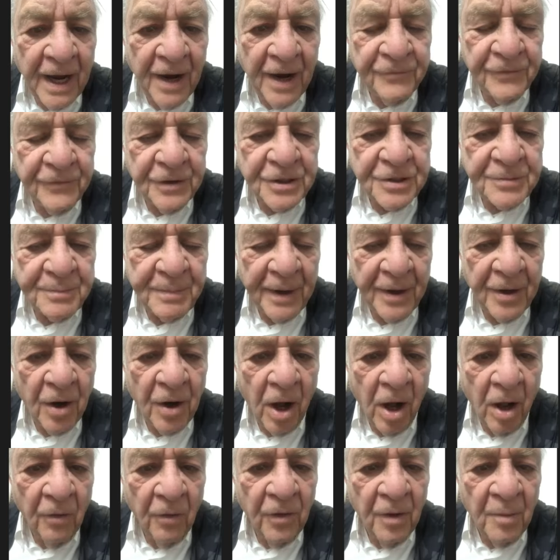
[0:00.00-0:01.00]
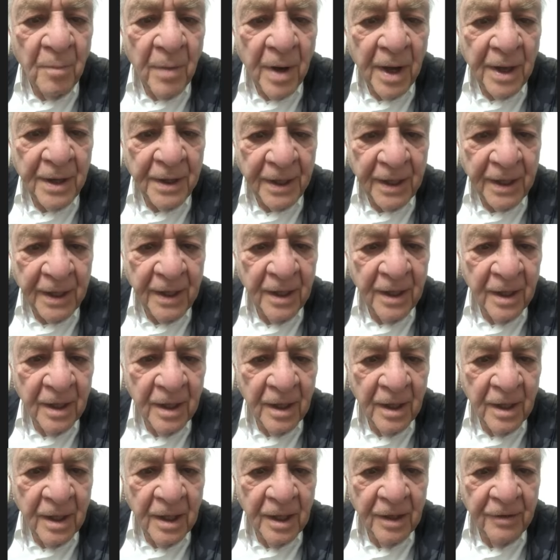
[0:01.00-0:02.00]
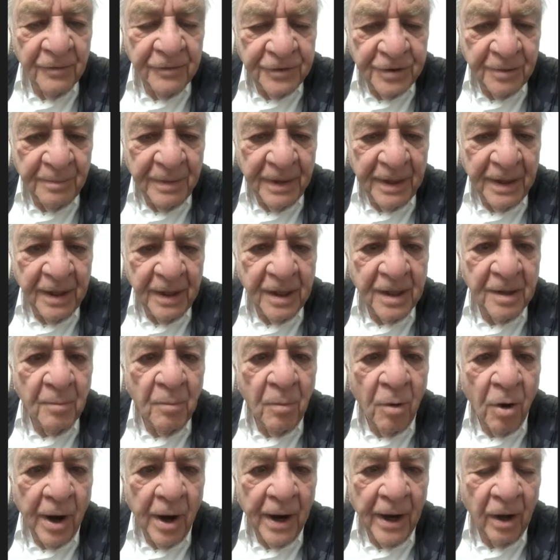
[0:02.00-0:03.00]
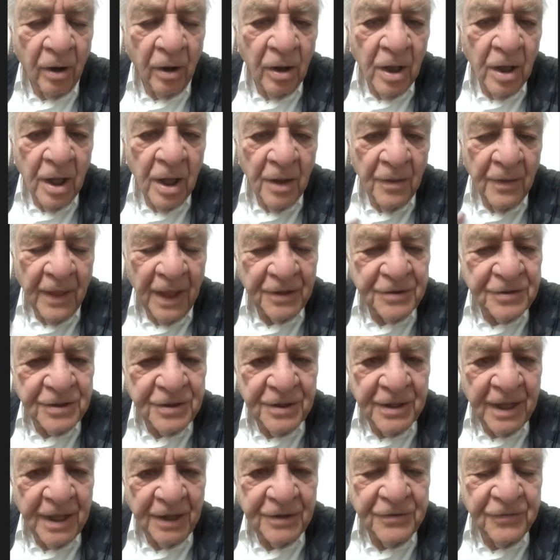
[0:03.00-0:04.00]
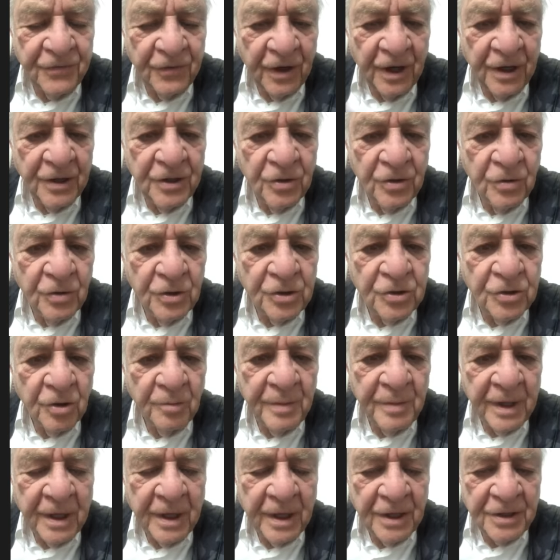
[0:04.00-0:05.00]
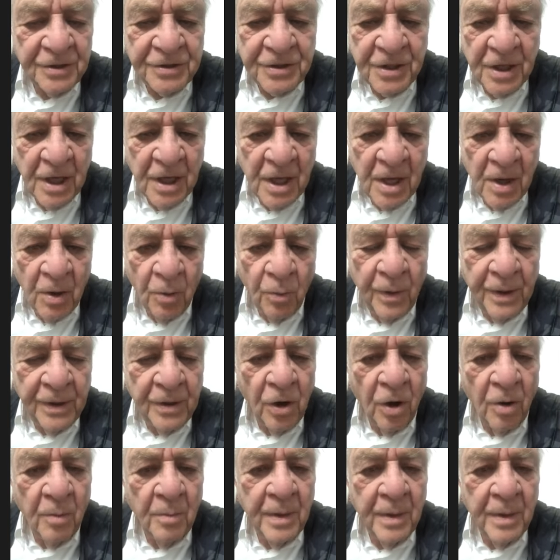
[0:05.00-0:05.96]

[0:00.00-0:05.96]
have to spend all the money to be Kamoel. That's that's very unusual because we know